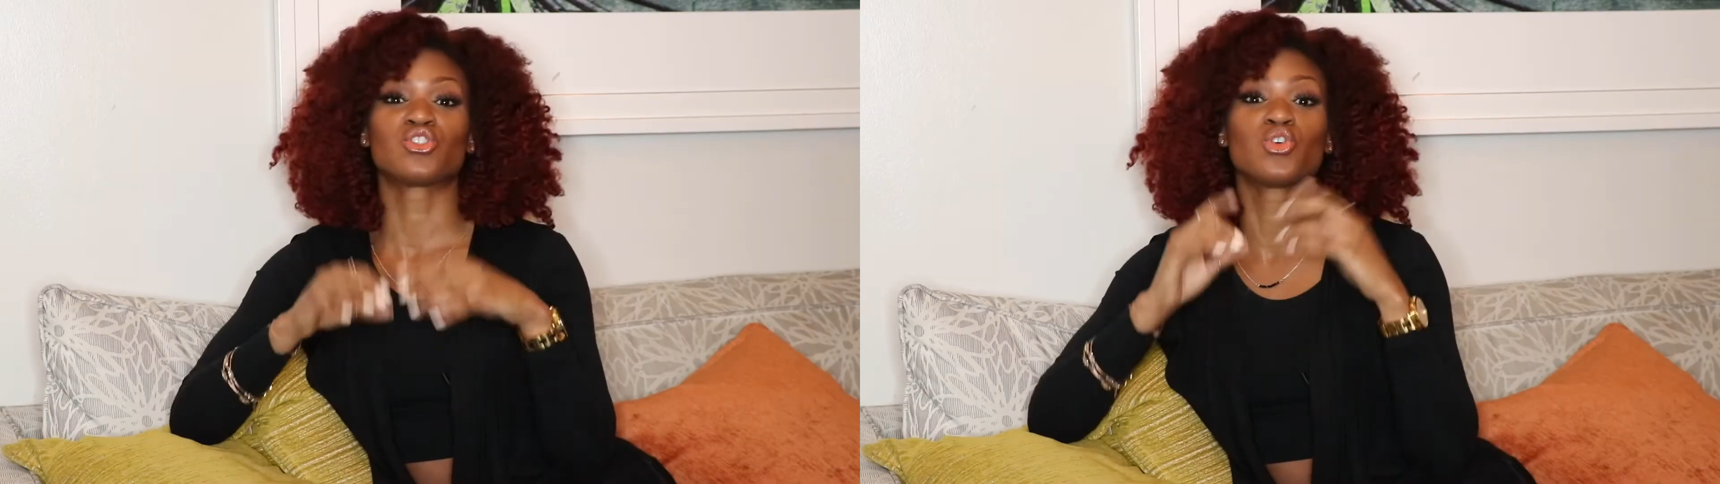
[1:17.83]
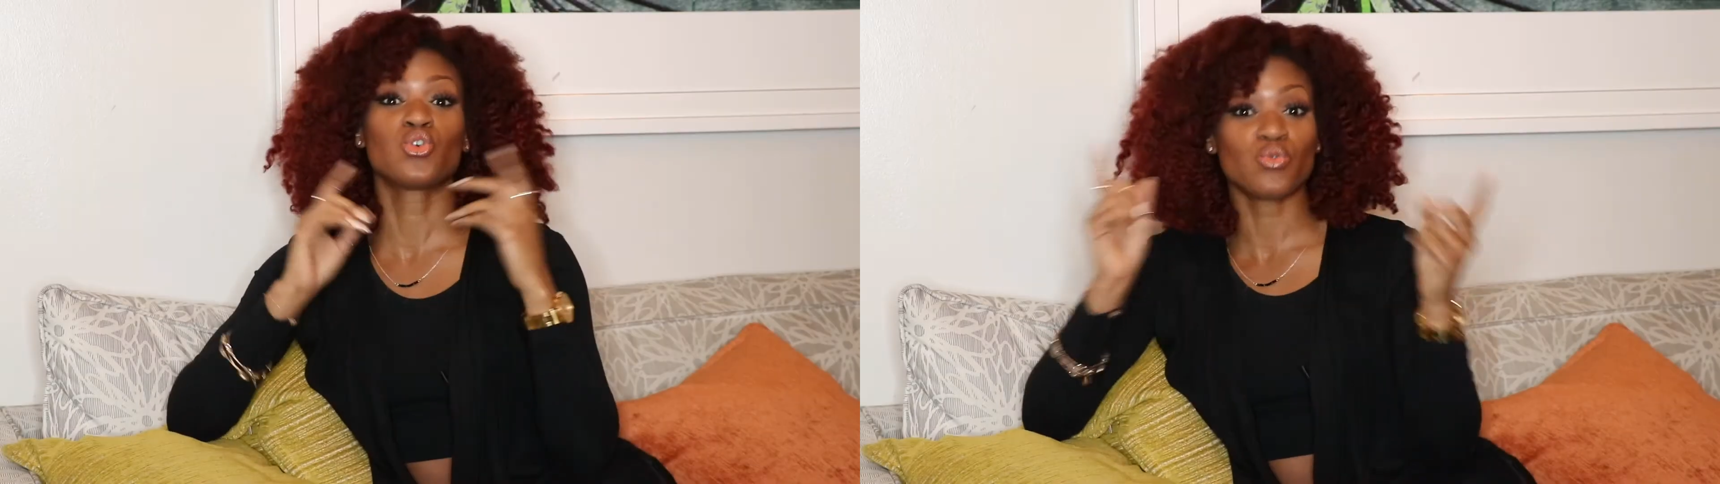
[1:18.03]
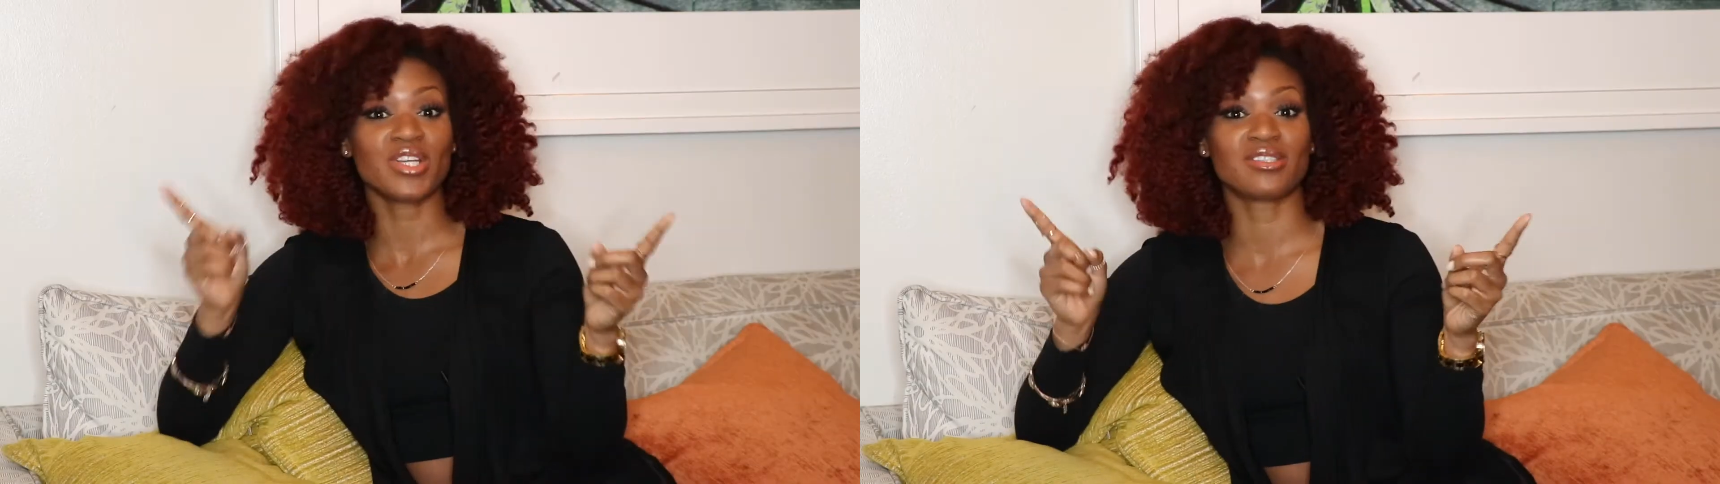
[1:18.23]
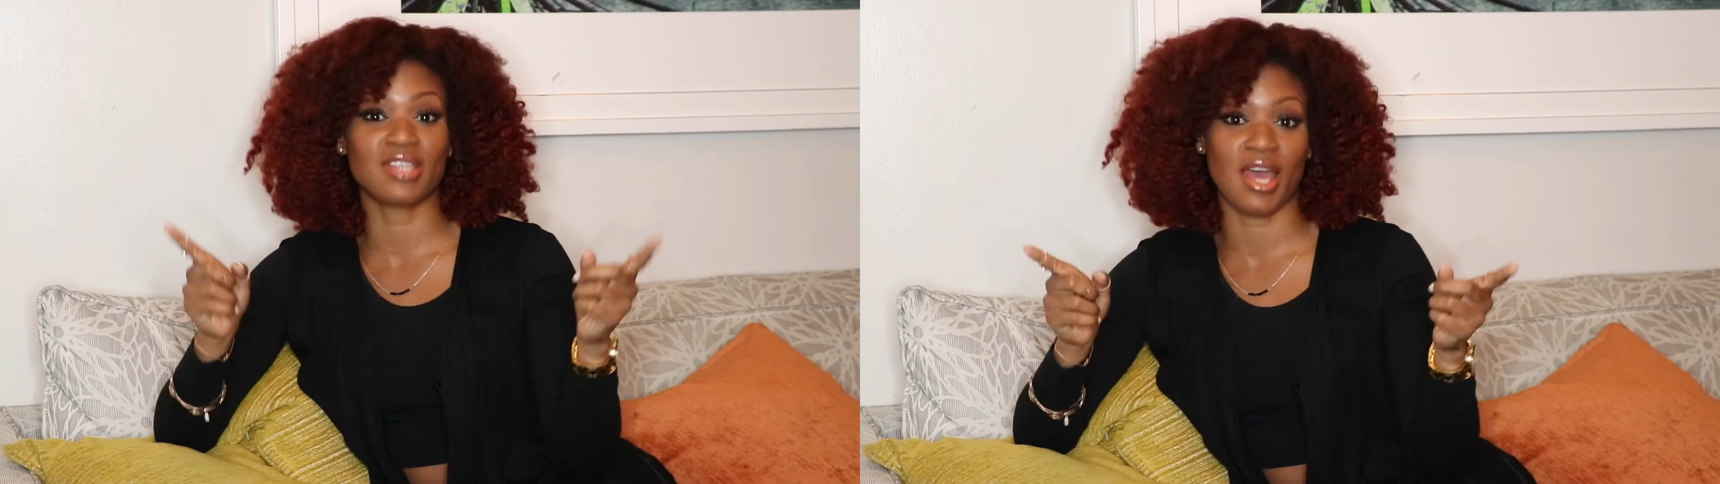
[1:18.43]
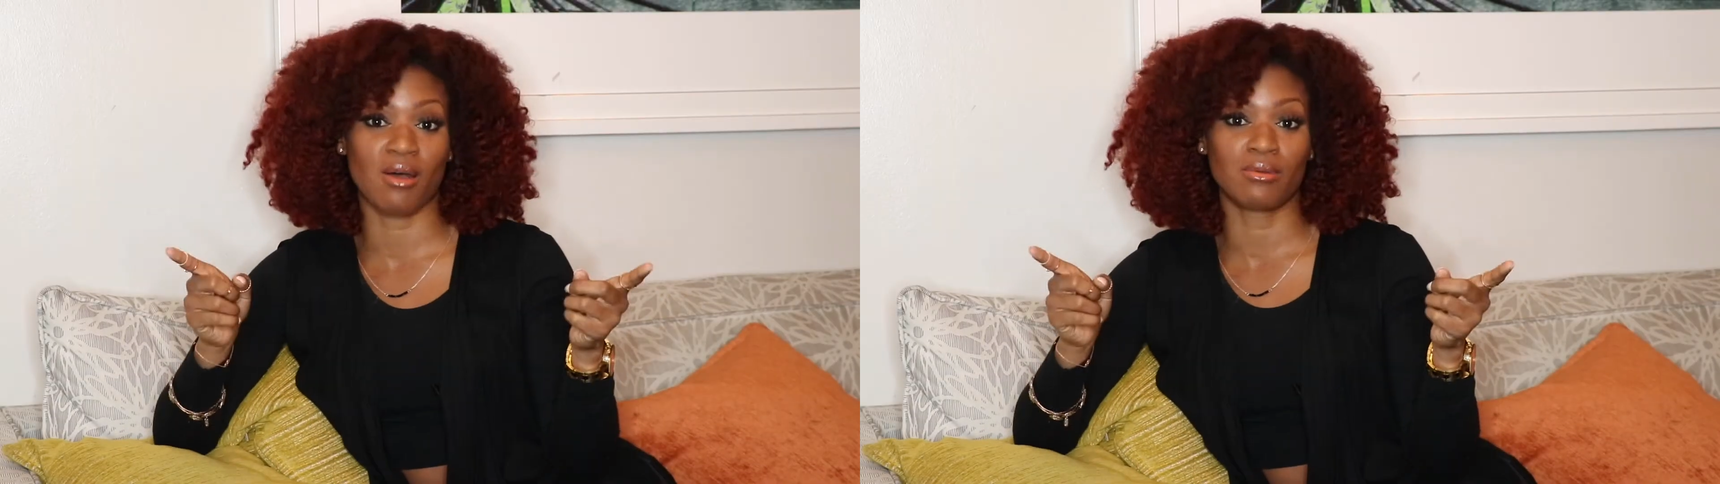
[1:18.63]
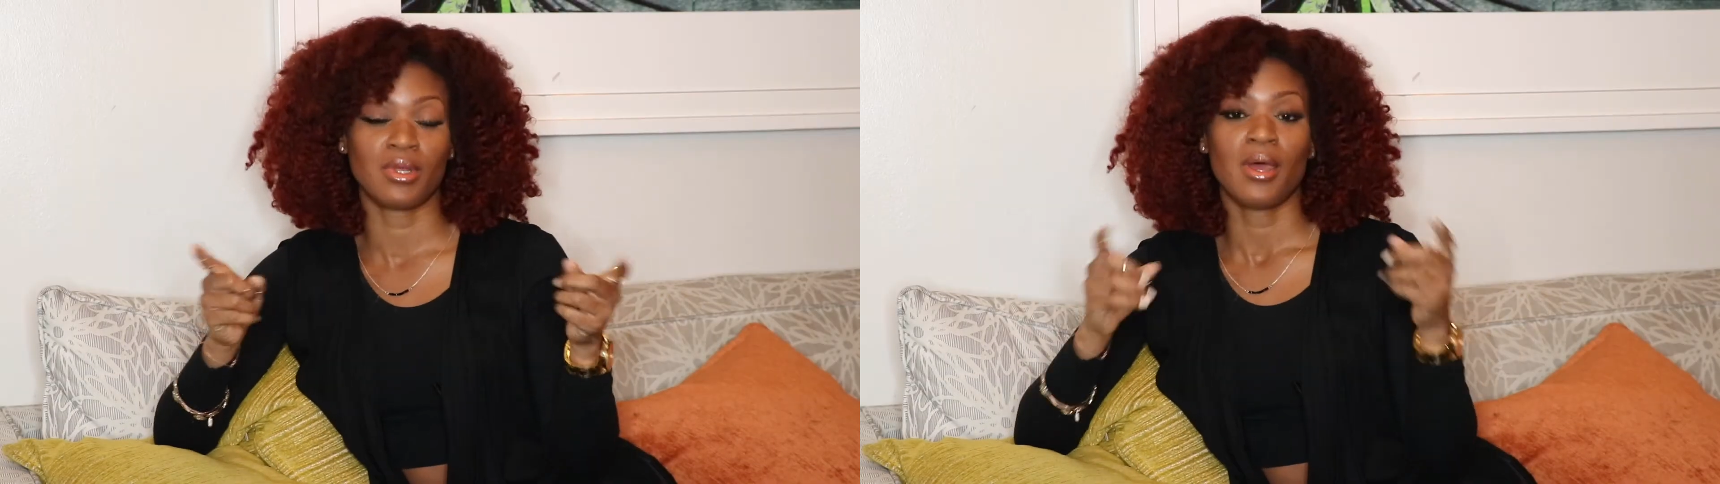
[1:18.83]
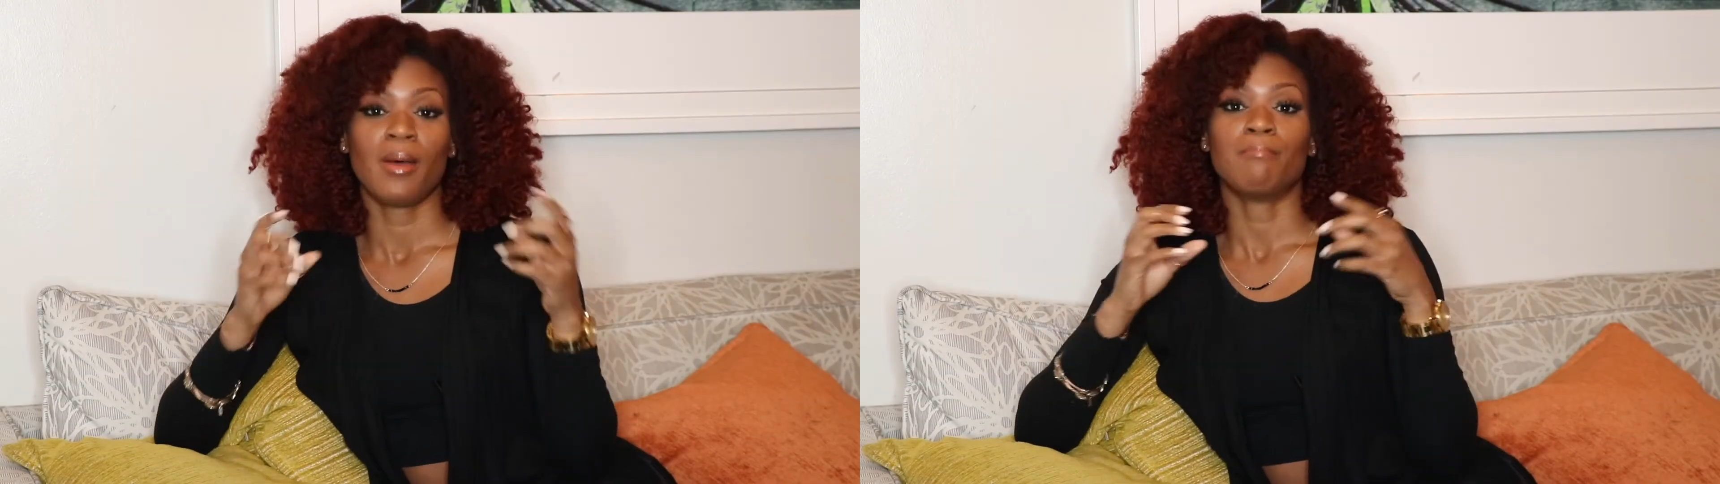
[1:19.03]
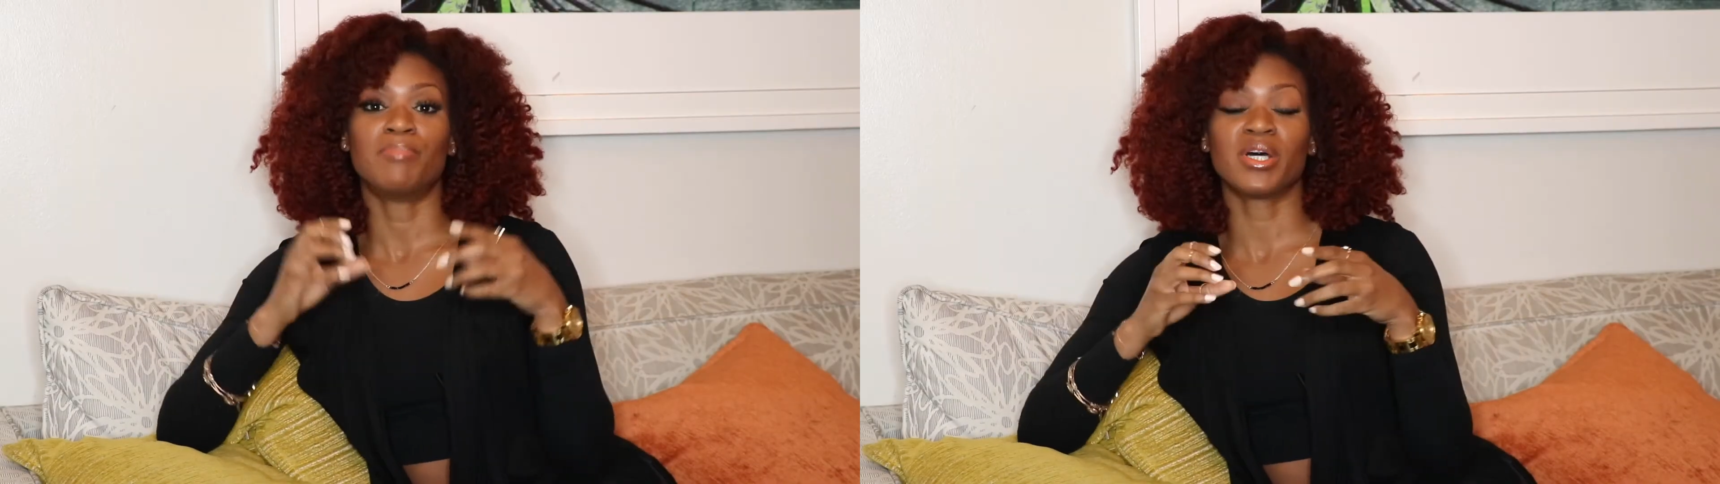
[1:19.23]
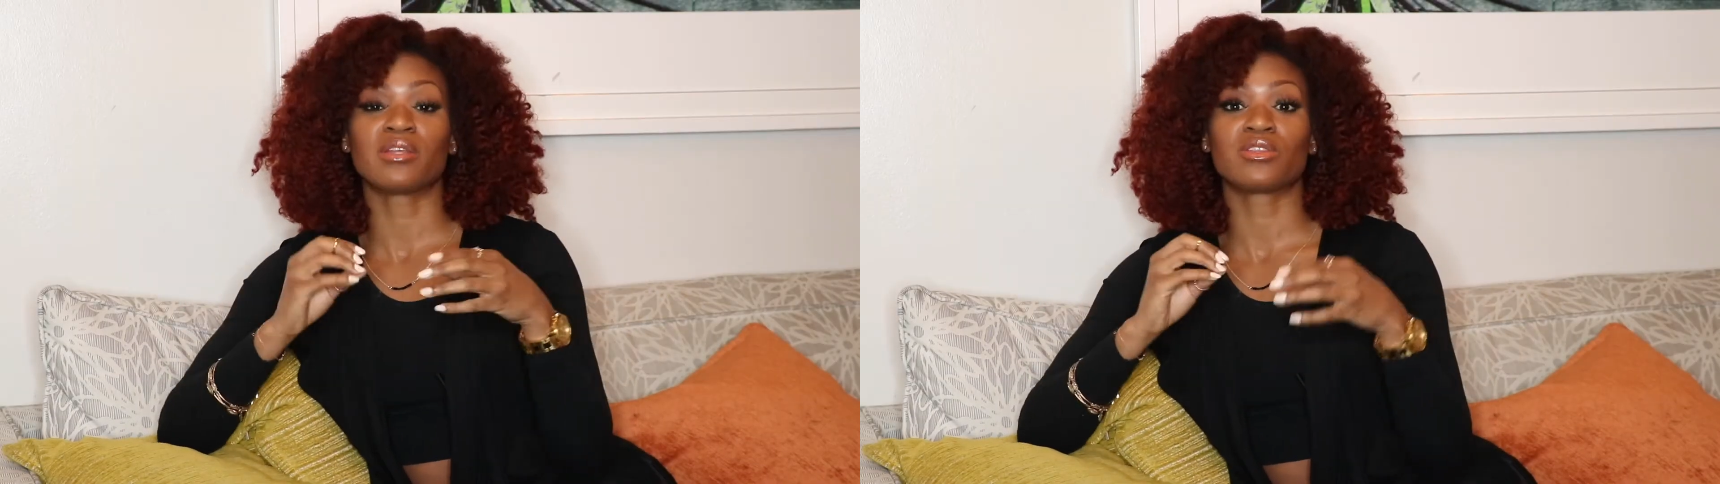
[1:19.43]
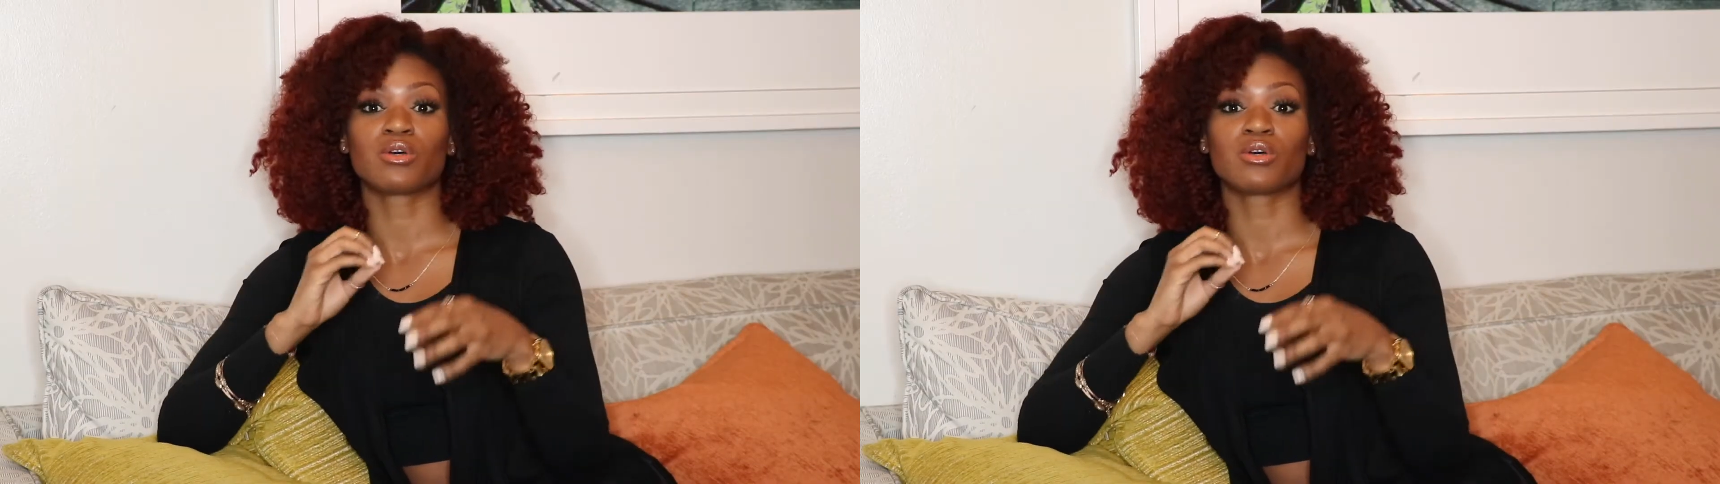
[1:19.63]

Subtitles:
do rinse out, but